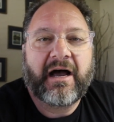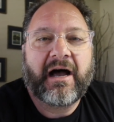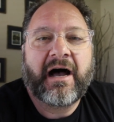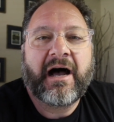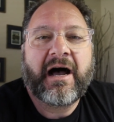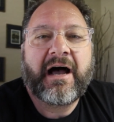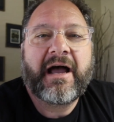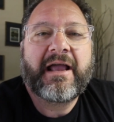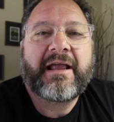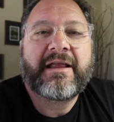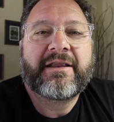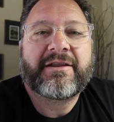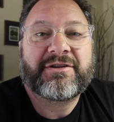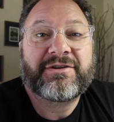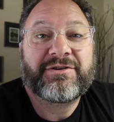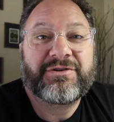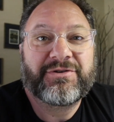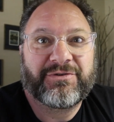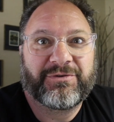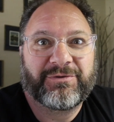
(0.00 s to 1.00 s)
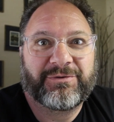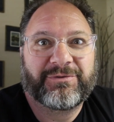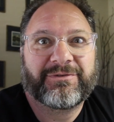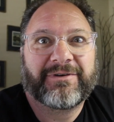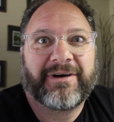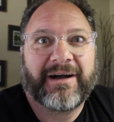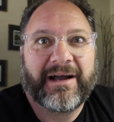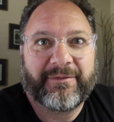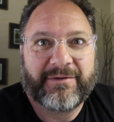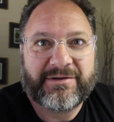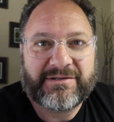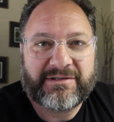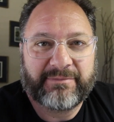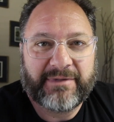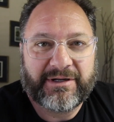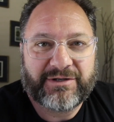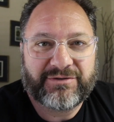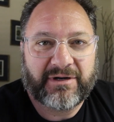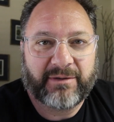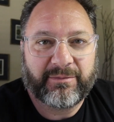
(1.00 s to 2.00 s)
I knew I was in
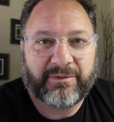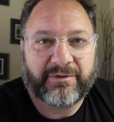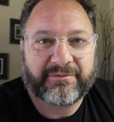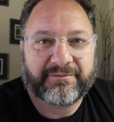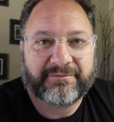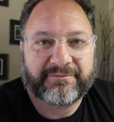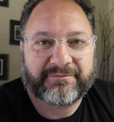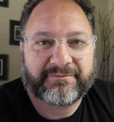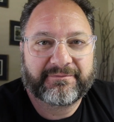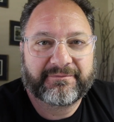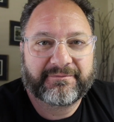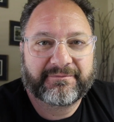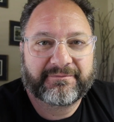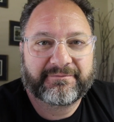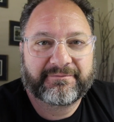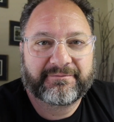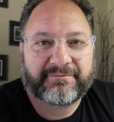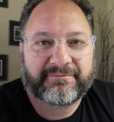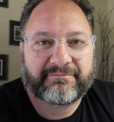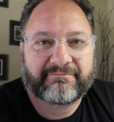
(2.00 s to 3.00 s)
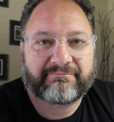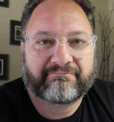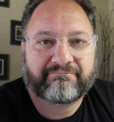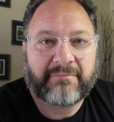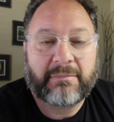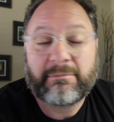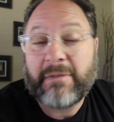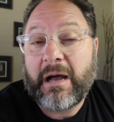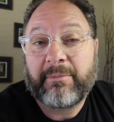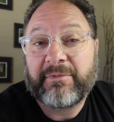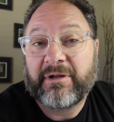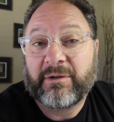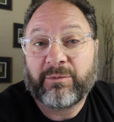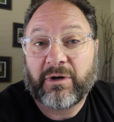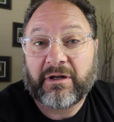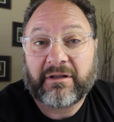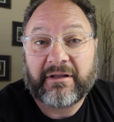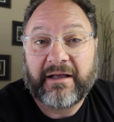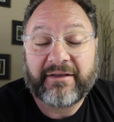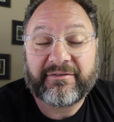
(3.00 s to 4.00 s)
big trouble. Mom didn't
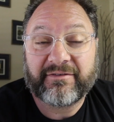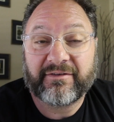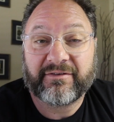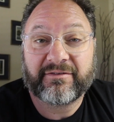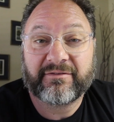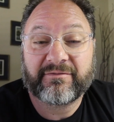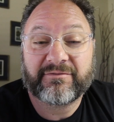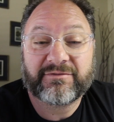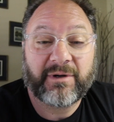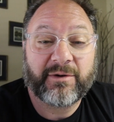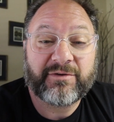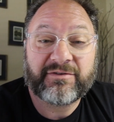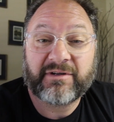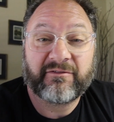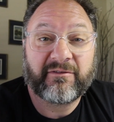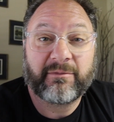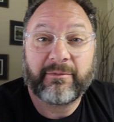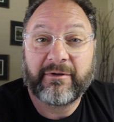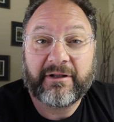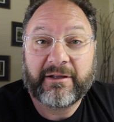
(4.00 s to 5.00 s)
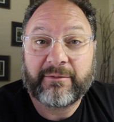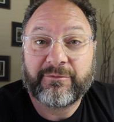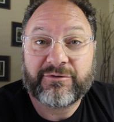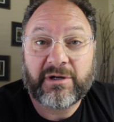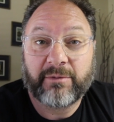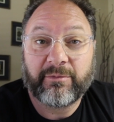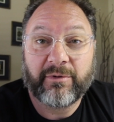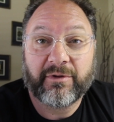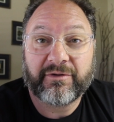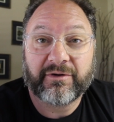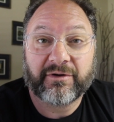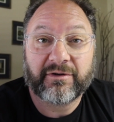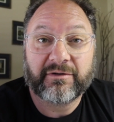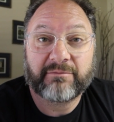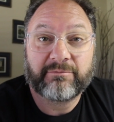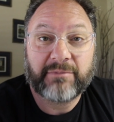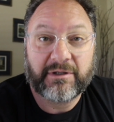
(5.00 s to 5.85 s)
wear glasses, so I was never really in trouble with her.